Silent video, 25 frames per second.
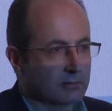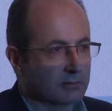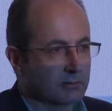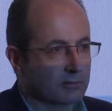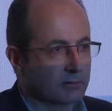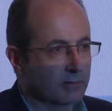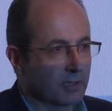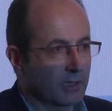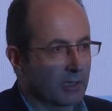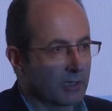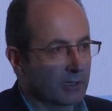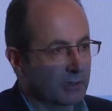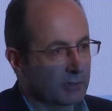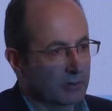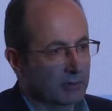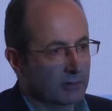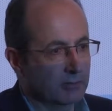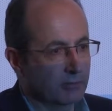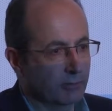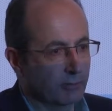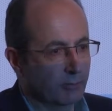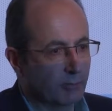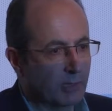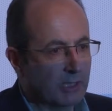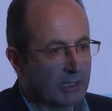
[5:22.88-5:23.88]
Okay?
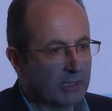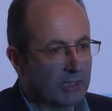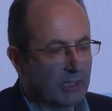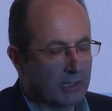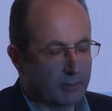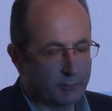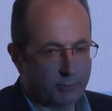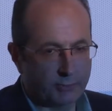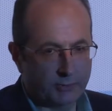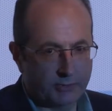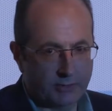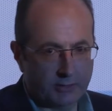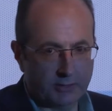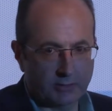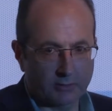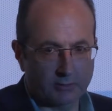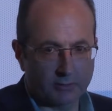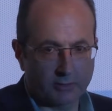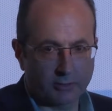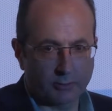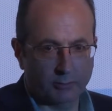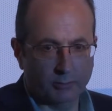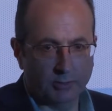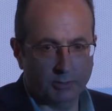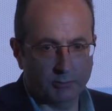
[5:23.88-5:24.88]
We've made that
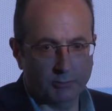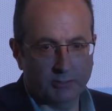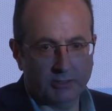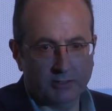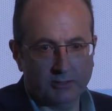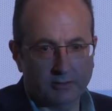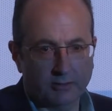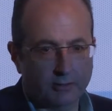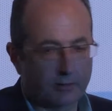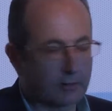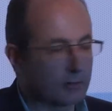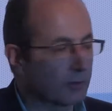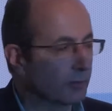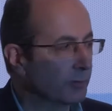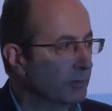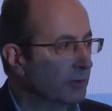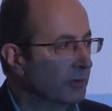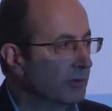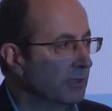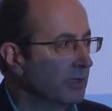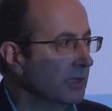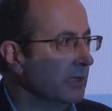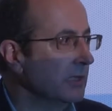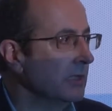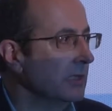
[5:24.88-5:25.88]
particular commitment to the
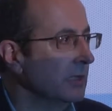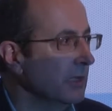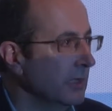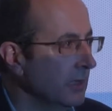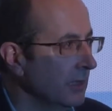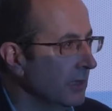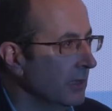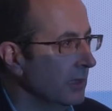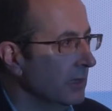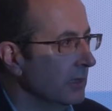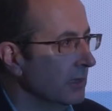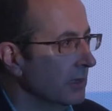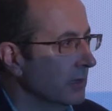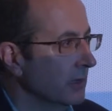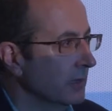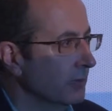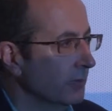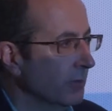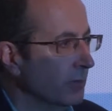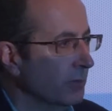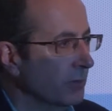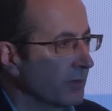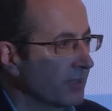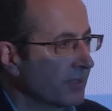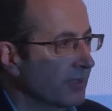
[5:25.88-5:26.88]
community, and
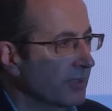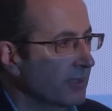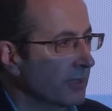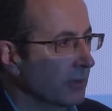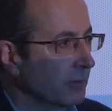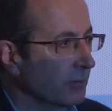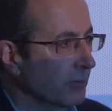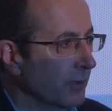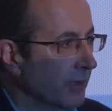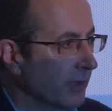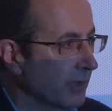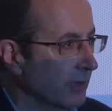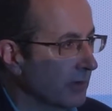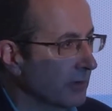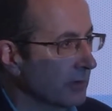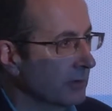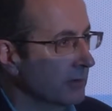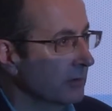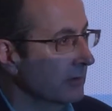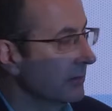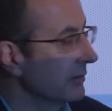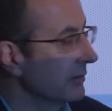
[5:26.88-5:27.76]
we will stick with it.